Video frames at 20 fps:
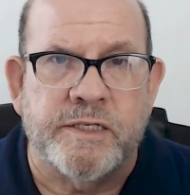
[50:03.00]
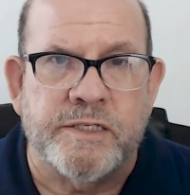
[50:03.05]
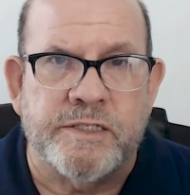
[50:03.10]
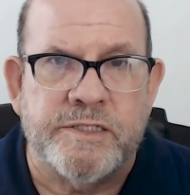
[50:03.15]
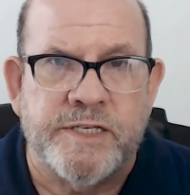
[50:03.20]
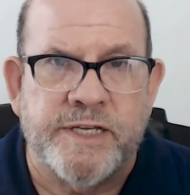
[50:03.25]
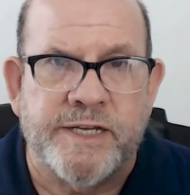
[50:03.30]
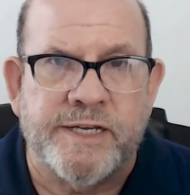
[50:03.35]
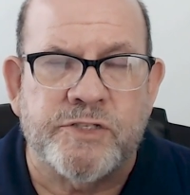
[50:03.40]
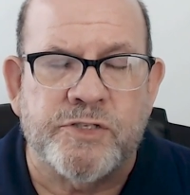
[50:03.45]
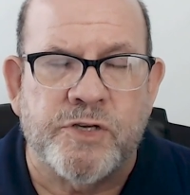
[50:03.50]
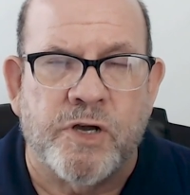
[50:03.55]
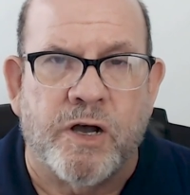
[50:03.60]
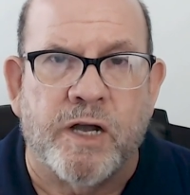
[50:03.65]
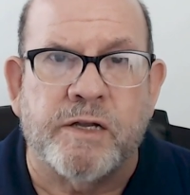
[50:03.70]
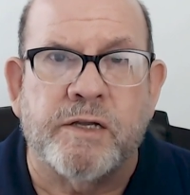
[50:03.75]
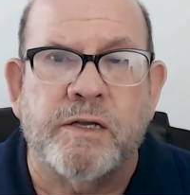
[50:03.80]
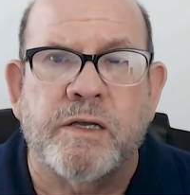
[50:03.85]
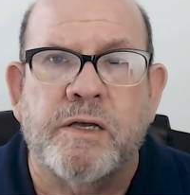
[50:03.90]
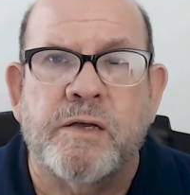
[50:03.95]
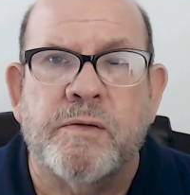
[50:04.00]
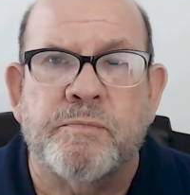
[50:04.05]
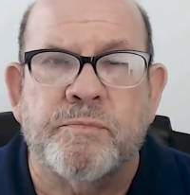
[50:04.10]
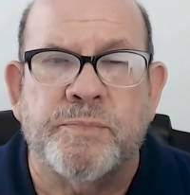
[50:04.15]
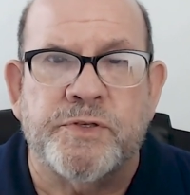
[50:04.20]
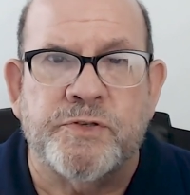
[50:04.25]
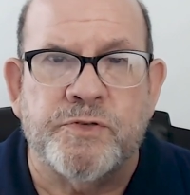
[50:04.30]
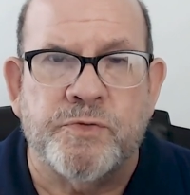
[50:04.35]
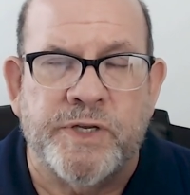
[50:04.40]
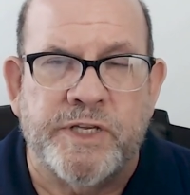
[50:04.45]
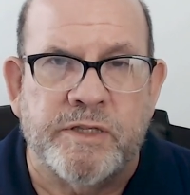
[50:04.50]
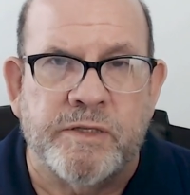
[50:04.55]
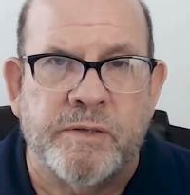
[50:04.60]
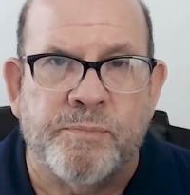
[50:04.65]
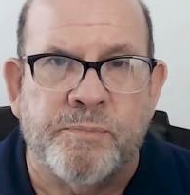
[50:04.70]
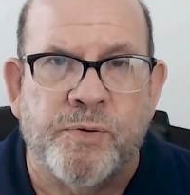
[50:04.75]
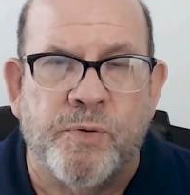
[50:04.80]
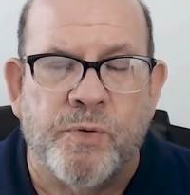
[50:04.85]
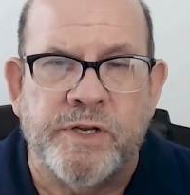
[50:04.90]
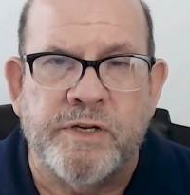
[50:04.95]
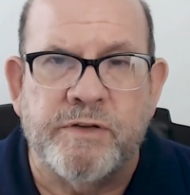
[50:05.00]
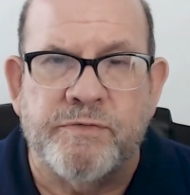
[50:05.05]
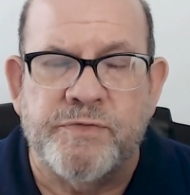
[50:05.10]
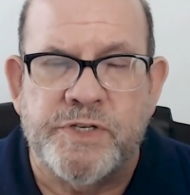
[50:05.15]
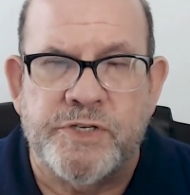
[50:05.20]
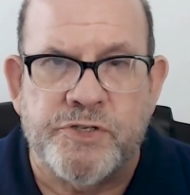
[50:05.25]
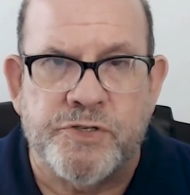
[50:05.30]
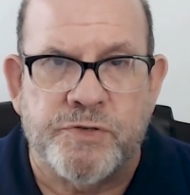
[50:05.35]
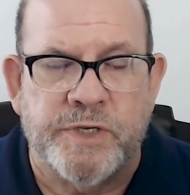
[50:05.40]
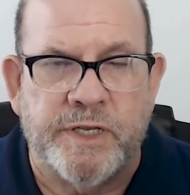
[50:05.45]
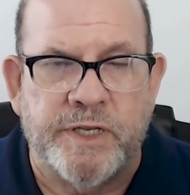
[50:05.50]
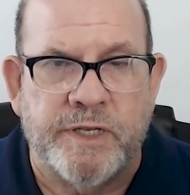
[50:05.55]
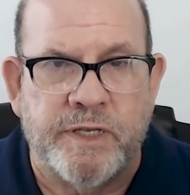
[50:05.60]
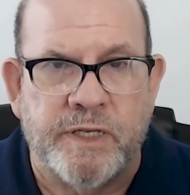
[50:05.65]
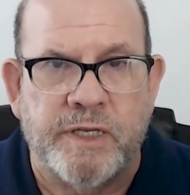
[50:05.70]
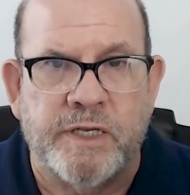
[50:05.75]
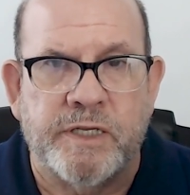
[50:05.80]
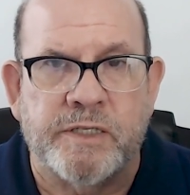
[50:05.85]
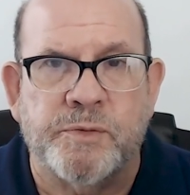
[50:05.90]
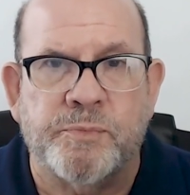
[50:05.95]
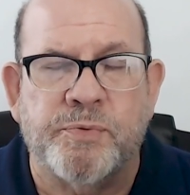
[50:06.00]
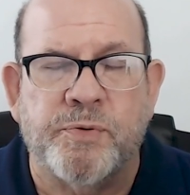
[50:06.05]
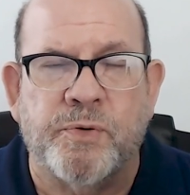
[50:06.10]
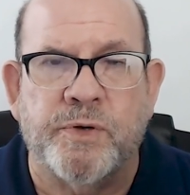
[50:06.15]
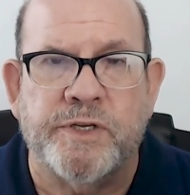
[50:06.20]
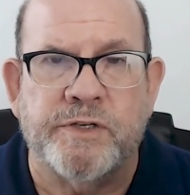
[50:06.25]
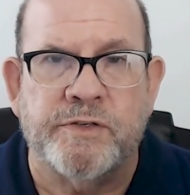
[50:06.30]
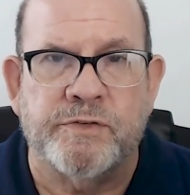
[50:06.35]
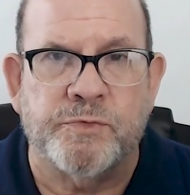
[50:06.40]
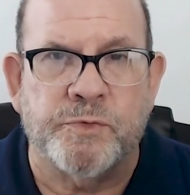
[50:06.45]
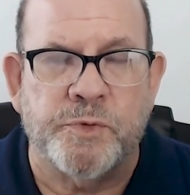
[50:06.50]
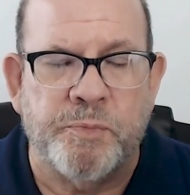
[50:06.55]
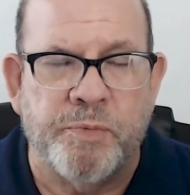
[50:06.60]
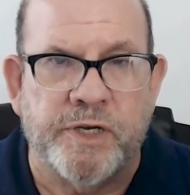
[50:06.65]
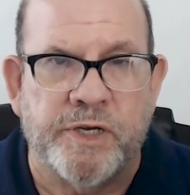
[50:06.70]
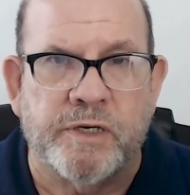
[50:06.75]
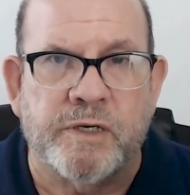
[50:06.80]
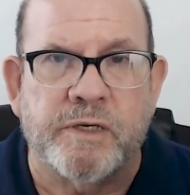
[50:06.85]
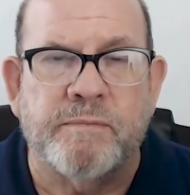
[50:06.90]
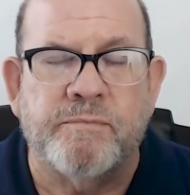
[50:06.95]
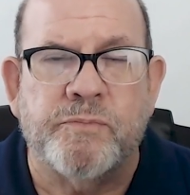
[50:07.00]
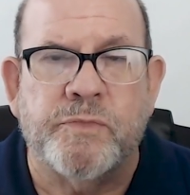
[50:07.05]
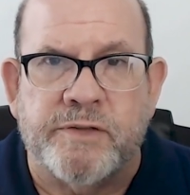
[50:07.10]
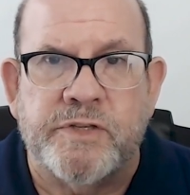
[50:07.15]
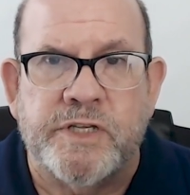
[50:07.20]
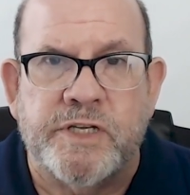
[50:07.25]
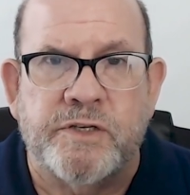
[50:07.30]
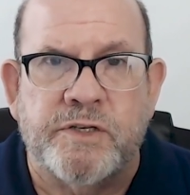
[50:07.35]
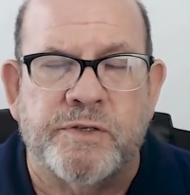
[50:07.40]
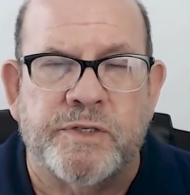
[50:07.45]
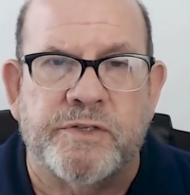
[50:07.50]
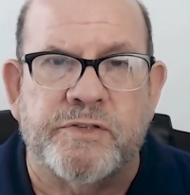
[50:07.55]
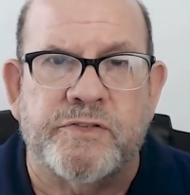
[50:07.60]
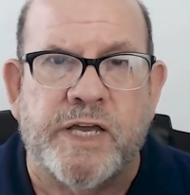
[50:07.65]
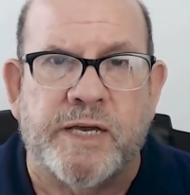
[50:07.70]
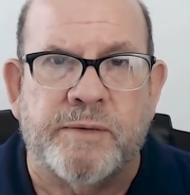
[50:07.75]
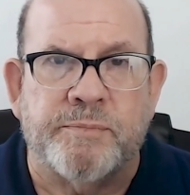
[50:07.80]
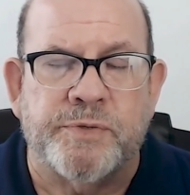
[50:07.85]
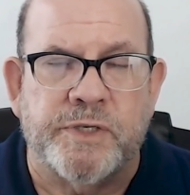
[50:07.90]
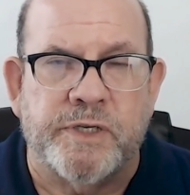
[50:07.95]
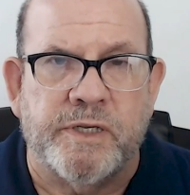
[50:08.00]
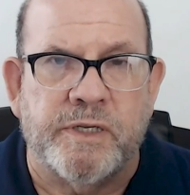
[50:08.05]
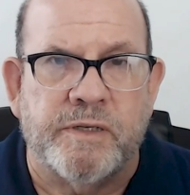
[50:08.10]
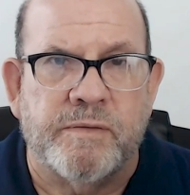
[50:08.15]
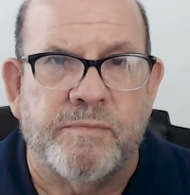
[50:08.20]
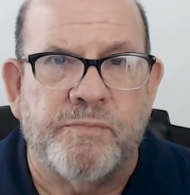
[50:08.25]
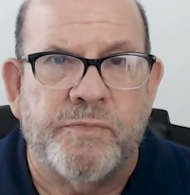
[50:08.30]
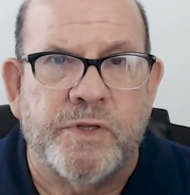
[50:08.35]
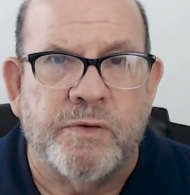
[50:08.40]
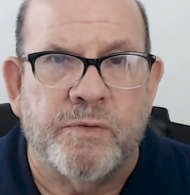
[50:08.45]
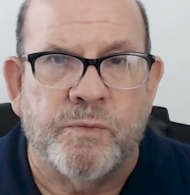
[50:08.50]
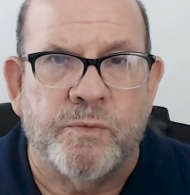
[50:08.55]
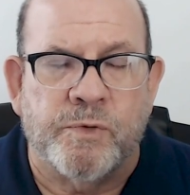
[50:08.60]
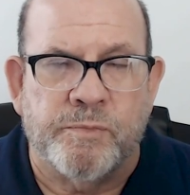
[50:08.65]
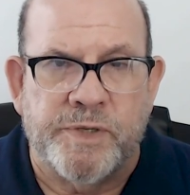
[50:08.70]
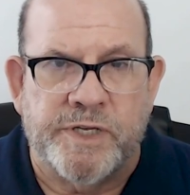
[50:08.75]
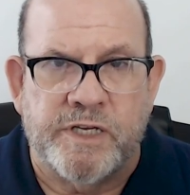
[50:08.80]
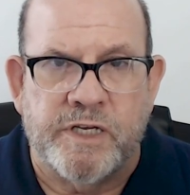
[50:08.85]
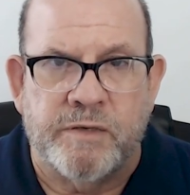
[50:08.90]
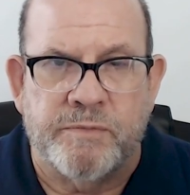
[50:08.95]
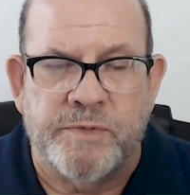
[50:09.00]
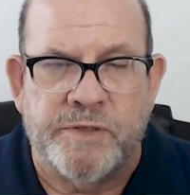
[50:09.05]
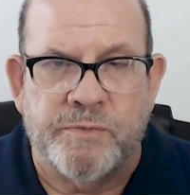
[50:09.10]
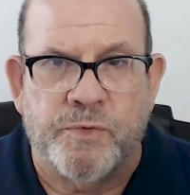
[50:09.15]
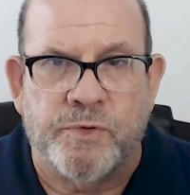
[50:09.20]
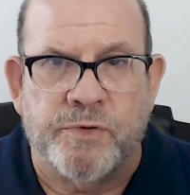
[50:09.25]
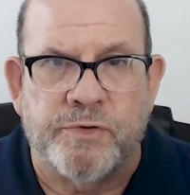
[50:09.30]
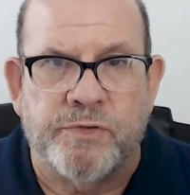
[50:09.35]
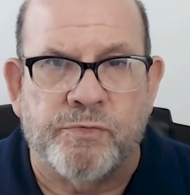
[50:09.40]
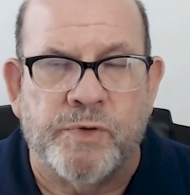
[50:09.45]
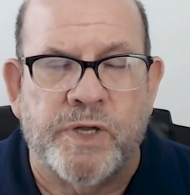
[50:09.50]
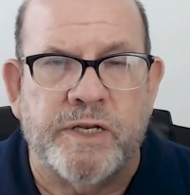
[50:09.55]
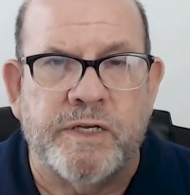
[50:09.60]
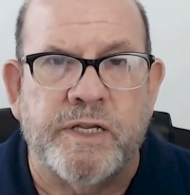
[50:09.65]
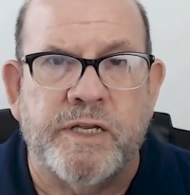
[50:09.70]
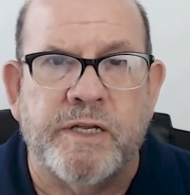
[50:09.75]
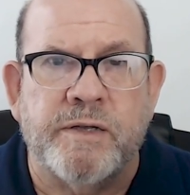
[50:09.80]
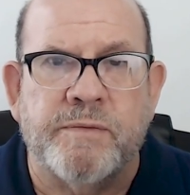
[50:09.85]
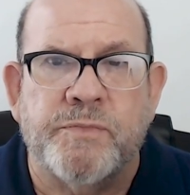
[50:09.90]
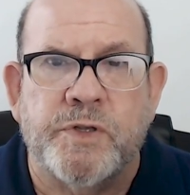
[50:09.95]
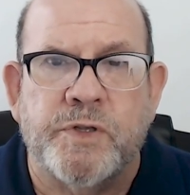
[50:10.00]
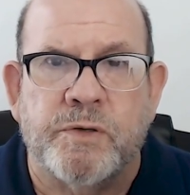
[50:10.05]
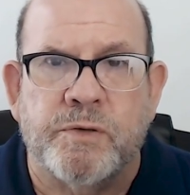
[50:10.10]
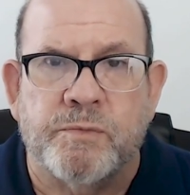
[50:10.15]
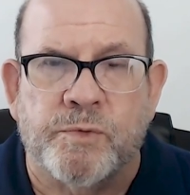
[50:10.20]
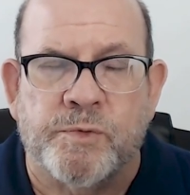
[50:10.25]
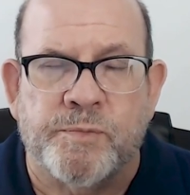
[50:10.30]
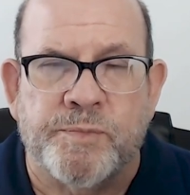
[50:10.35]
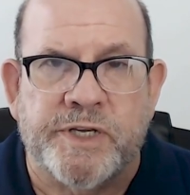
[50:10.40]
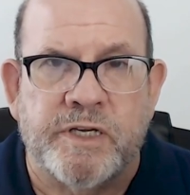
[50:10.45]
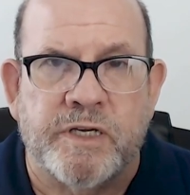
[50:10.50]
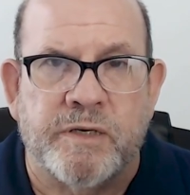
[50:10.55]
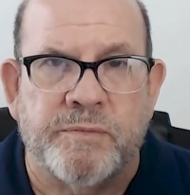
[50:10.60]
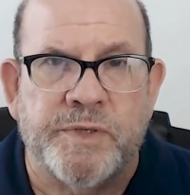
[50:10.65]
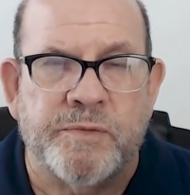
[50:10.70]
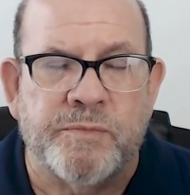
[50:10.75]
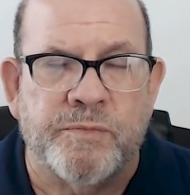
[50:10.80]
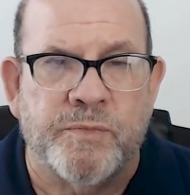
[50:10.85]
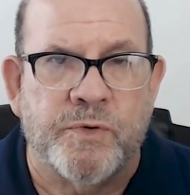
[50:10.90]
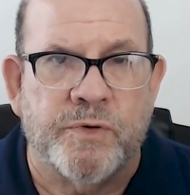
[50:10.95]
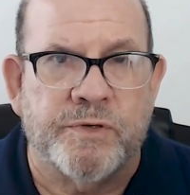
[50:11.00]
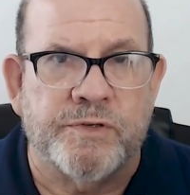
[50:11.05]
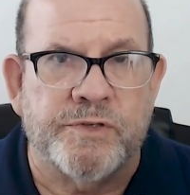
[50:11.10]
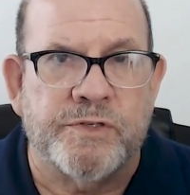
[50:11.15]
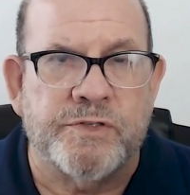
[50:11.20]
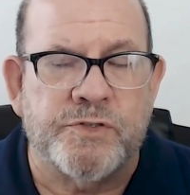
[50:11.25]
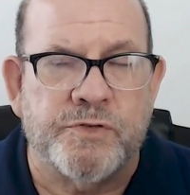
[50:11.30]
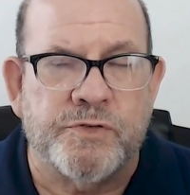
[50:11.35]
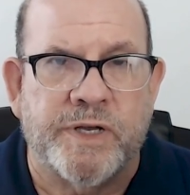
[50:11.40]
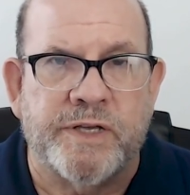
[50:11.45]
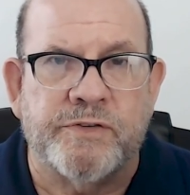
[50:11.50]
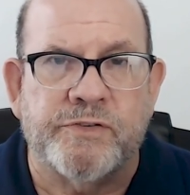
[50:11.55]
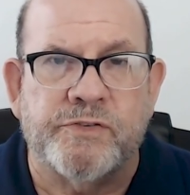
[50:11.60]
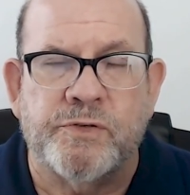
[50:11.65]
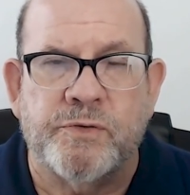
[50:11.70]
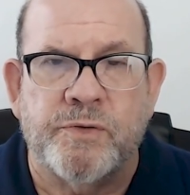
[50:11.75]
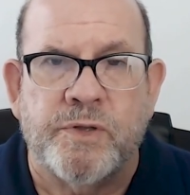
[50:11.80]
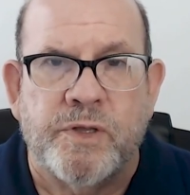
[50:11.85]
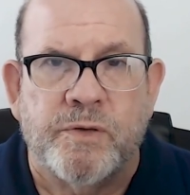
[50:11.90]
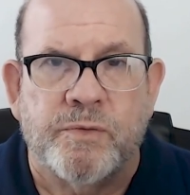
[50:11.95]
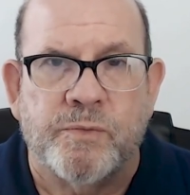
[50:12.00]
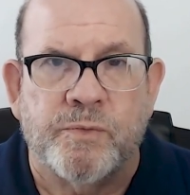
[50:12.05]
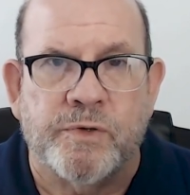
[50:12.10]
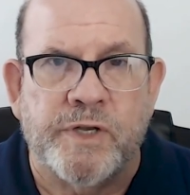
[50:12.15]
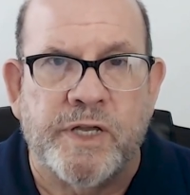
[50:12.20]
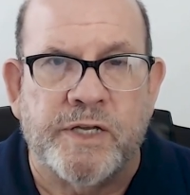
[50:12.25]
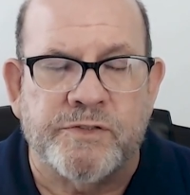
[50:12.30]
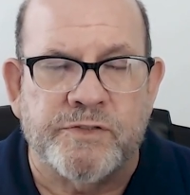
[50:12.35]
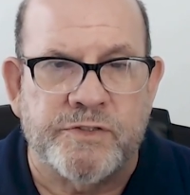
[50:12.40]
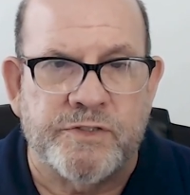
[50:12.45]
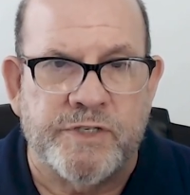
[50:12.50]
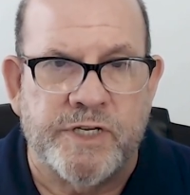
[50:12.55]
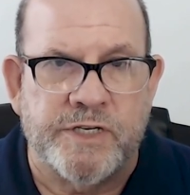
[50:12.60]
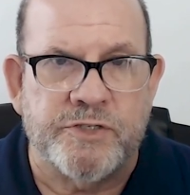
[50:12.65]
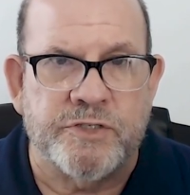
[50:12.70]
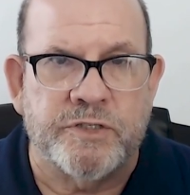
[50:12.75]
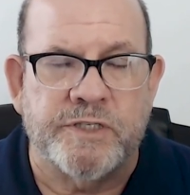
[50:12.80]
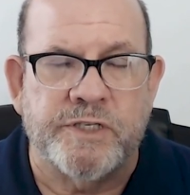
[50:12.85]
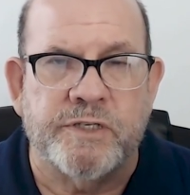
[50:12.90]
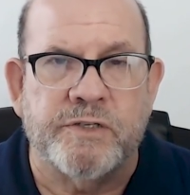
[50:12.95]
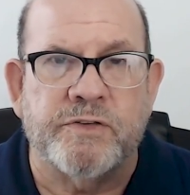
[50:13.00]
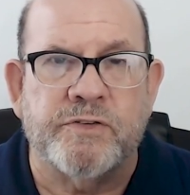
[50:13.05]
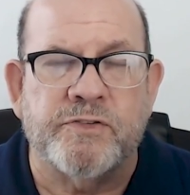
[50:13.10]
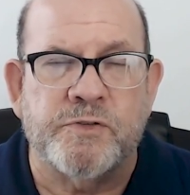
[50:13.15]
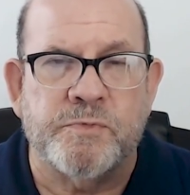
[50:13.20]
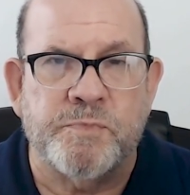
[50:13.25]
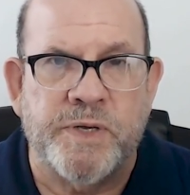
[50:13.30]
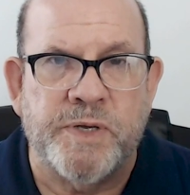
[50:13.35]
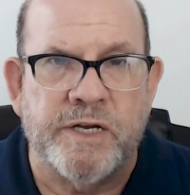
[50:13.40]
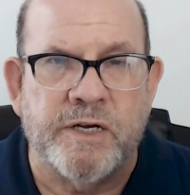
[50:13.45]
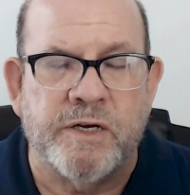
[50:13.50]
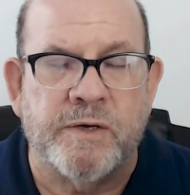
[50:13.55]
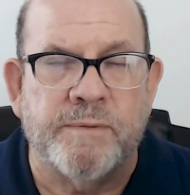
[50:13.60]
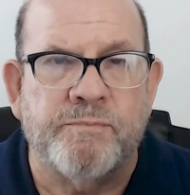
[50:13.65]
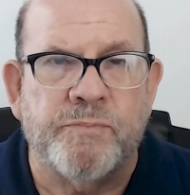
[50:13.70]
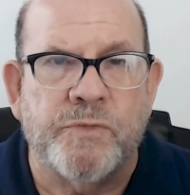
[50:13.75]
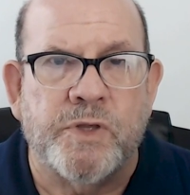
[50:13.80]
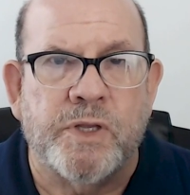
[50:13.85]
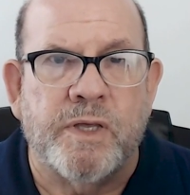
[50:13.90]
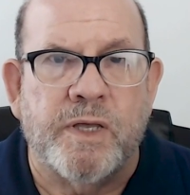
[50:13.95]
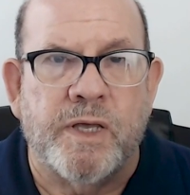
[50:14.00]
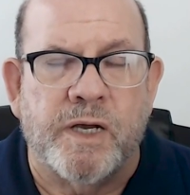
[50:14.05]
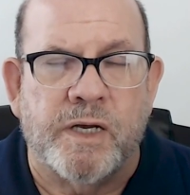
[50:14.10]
in a tick-tock between the point of injury and the point of repair. Nothing good is happening. We're becoming more threatening. We're becoming more distressed. We're existentially in despair.